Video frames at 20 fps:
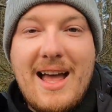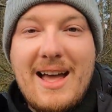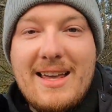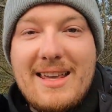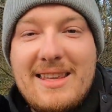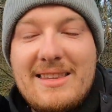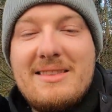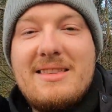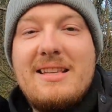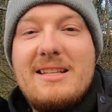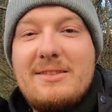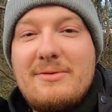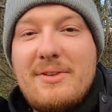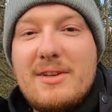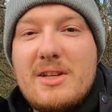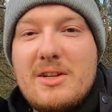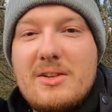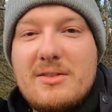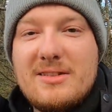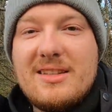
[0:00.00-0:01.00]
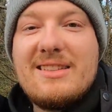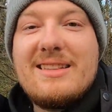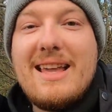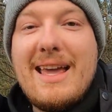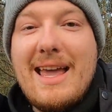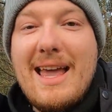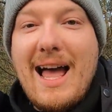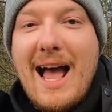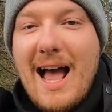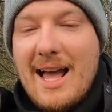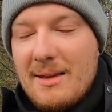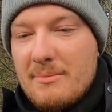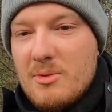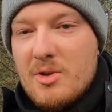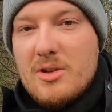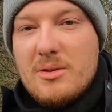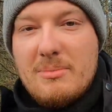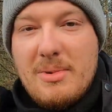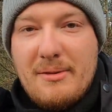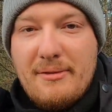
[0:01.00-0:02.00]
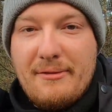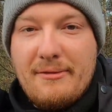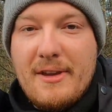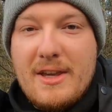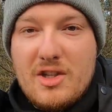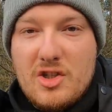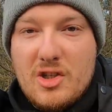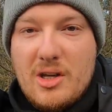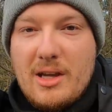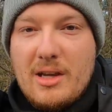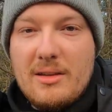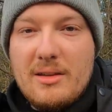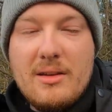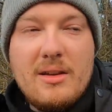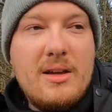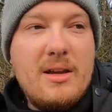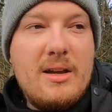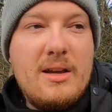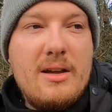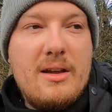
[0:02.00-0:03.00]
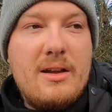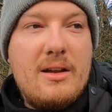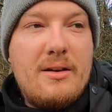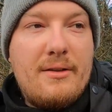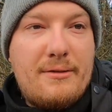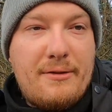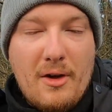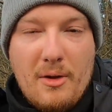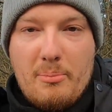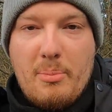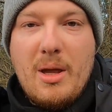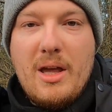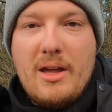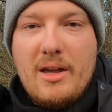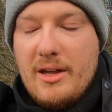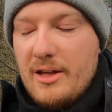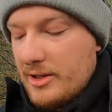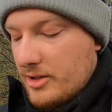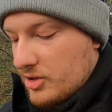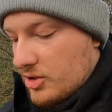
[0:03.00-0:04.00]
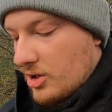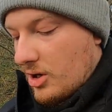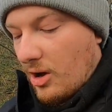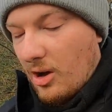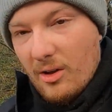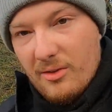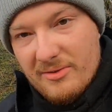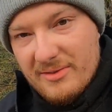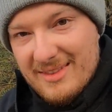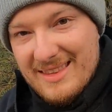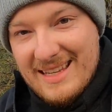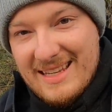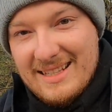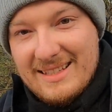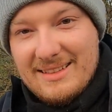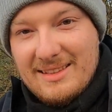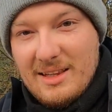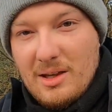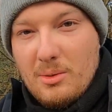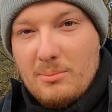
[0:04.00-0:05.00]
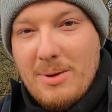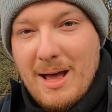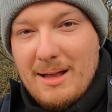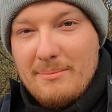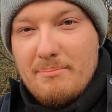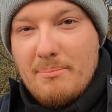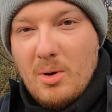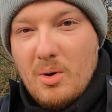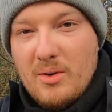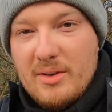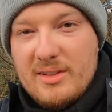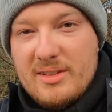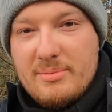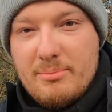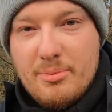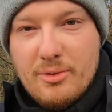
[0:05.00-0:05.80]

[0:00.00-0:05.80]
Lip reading: Now in this video today I am going to be fishing for perch on these little bad boys,